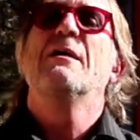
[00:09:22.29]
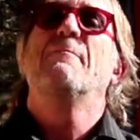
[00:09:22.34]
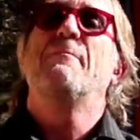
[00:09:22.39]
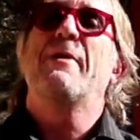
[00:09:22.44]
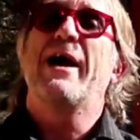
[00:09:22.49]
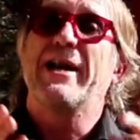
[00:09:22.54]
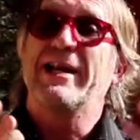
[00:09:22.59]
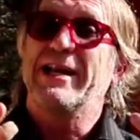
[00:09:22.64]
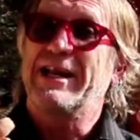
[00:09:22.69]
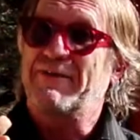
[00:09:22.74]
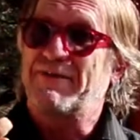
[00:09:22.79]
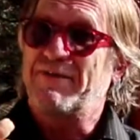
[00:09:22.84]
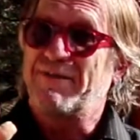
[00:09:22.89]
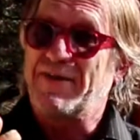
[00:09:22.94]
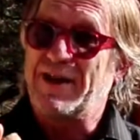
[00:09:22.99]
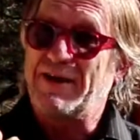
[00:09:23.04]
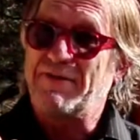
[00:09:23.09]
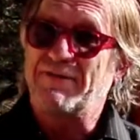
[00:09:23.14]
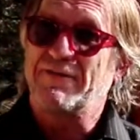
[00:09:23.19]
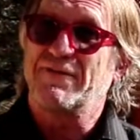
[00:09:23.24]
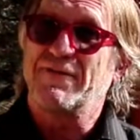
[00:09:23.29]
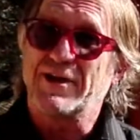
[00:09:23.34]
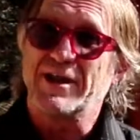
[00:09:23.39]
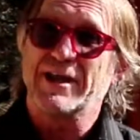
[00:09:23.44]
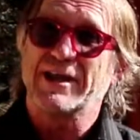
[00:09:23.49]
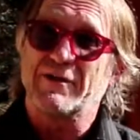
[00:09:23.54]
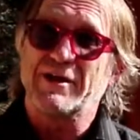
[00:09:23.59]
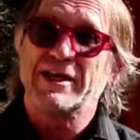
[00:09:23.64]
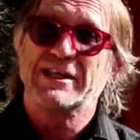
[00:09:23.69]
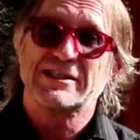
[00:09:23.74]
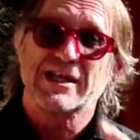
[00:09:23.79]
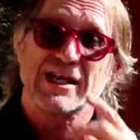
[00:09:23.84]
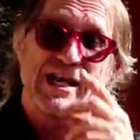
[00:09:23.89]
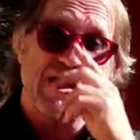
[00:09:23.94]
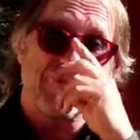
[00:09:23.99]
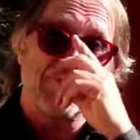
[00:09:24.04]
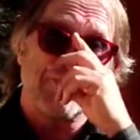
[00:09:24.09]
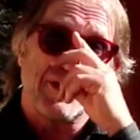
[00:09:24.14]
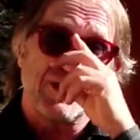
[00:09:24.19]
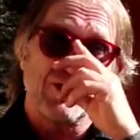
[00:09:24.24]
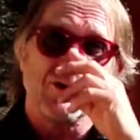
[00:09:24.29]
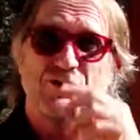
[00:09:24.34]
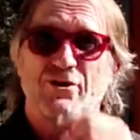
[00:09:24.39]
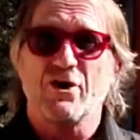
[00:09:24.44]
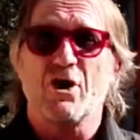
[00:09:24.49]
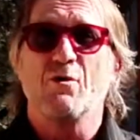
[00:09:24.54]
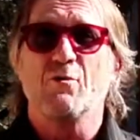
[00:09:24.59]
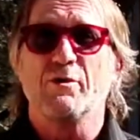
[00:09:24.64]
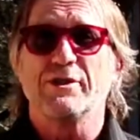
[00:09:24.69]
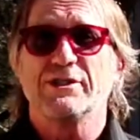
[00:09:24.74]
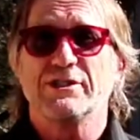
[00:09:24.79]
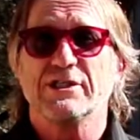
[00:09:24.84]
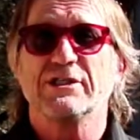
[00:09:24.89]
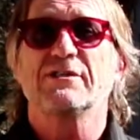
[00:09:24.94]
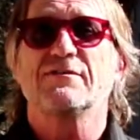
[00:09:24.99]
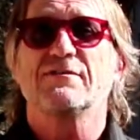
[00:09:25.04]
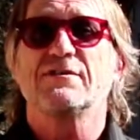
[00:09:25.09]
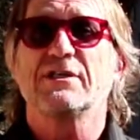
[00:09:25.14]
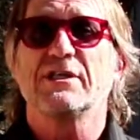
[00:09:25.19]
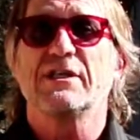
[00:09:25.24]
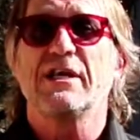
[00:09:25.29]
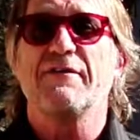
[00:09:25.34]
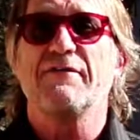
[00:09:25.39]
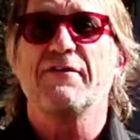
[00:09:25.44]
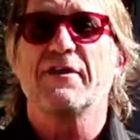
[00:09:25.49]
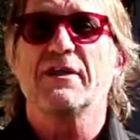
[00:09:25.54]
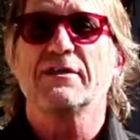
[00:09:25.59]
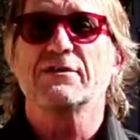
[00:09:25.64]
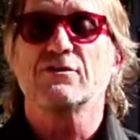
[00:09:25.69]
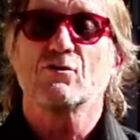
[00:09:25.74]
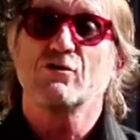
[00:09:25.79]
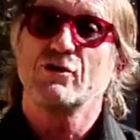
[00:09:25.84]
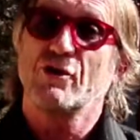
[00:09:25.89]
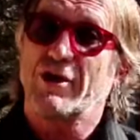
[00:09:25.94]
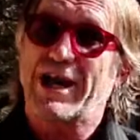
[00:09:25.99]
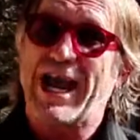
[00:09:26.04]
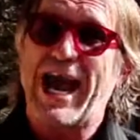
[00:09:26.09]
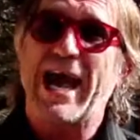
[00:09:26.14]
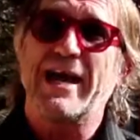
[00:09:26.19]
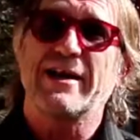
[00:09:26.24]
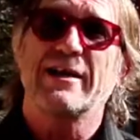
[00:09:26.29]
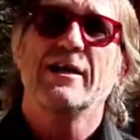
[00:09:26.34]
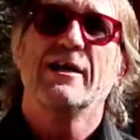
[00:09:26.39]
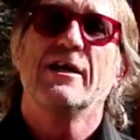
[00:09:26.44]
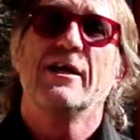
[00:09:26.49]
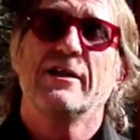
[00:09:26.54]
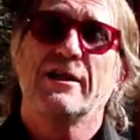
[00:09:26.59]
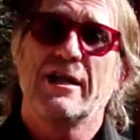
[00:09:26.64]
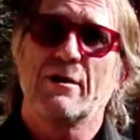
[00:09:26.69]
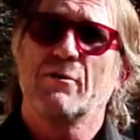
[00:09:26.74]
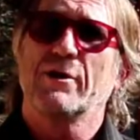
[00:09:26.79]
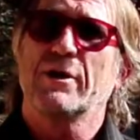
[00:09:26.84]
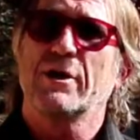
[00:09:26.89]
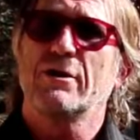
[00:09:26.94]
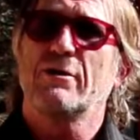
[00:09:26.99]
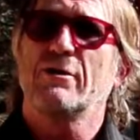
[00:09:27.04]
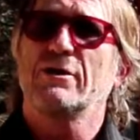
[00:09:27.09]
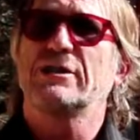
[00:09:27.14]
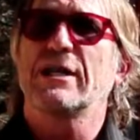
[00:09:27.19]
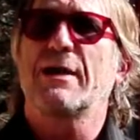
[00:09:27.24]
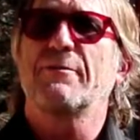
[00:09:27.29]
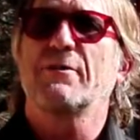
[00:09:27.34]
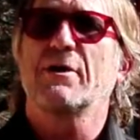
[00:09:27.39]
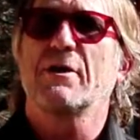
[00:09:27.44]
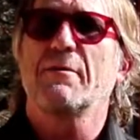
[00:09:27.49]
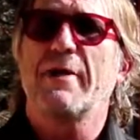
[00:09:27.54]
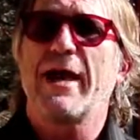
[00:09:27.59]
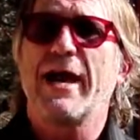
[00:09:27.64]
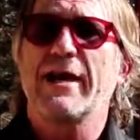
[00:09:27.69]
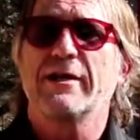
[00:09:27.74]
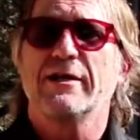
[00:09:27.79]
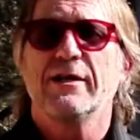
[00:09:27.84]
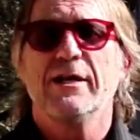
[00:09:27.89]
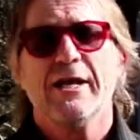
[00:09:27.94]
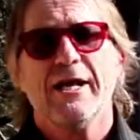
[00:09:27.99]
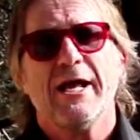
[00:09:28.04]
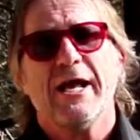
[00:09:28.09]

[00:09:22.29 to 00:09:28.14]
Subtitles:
But if there is a lump in your dog which is of significance, or your cat, then we can do something about it.